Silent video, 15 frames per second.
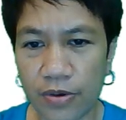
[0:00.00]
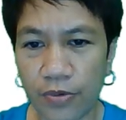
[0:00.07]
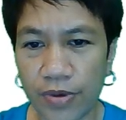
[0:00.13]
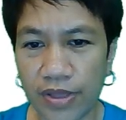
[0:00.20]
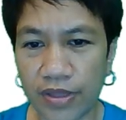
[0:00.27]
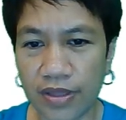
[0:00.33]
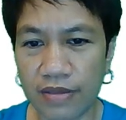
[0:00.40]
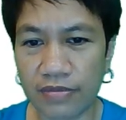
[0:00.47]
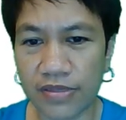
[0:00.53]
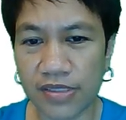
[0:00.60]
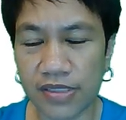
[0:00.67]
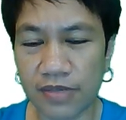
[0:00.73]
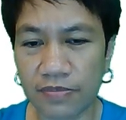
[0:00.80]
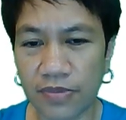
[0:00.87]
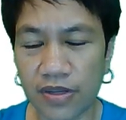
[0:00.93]
when they
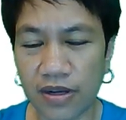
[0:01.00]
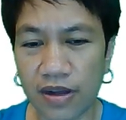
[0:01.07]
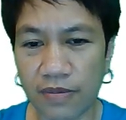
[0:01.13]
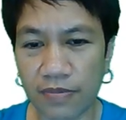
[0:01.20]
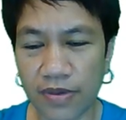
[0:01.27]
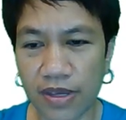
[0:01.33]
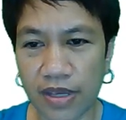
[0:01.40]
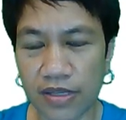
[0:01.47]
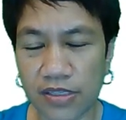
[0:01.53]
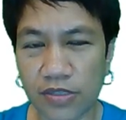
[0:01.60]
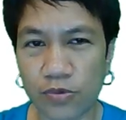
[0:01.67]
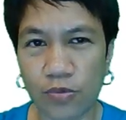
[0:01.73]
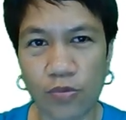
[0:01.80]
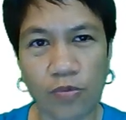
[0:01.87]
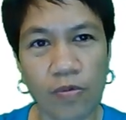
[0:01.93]
receive the
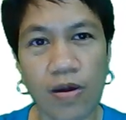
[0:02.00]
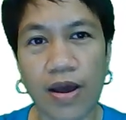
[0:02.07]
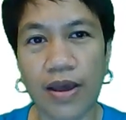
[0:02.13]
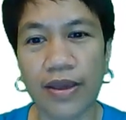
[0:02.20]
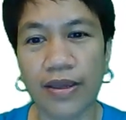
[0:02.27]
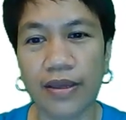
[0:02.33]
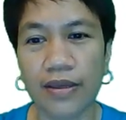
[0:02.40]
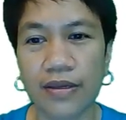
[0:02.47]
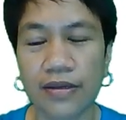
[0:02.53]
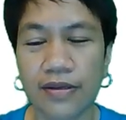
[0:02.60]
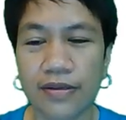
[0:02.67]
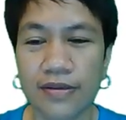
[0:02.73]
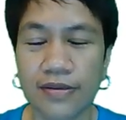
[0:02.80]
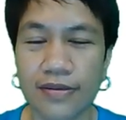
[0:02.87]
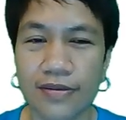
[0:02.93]
cupcakes? Why?
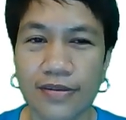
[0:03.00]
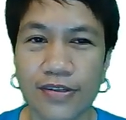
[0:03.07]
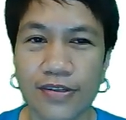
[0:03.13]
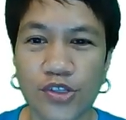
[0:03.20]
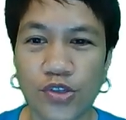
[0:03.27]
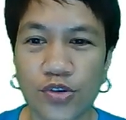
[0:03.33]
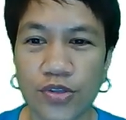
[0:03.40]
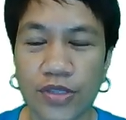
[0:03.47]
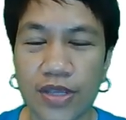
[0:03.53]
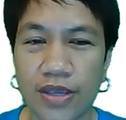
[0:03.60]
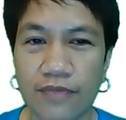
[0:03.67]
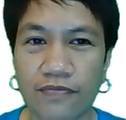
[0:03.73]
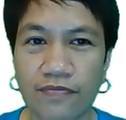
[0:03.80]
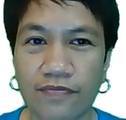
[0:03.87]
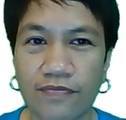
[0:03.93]
So
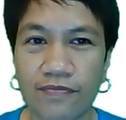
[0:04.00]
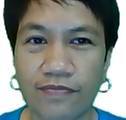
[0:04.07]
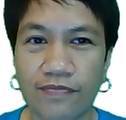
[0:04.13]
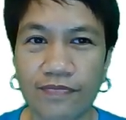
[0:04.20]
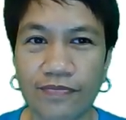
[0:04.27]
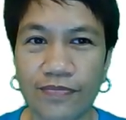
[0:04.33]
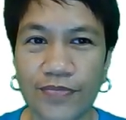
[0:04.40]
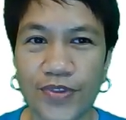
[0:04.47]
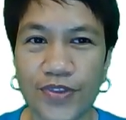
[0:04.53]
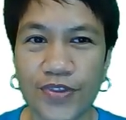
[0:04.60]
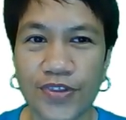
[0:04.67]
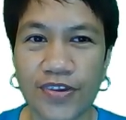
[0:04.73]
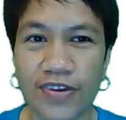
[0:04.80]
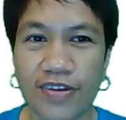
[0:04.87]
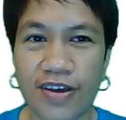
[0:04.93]
the
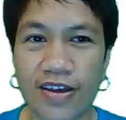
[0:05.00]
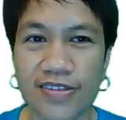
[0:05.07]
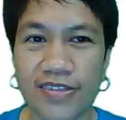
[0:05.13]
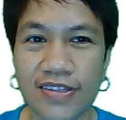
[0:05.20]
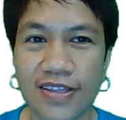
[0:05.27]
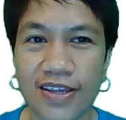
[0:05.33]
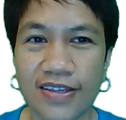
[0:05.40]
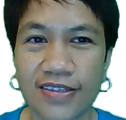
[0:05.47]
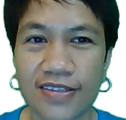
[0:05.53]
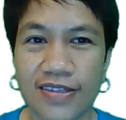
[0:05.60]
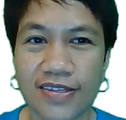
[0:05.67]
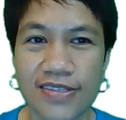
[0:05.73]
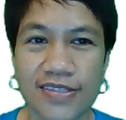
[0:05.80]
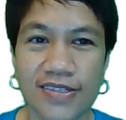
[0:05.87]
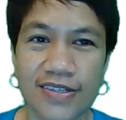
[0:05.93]
answer like
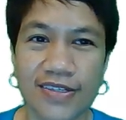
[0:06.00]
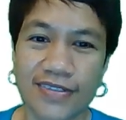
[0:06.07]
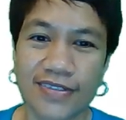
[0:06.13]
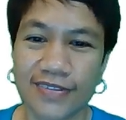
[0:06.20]
this, huh?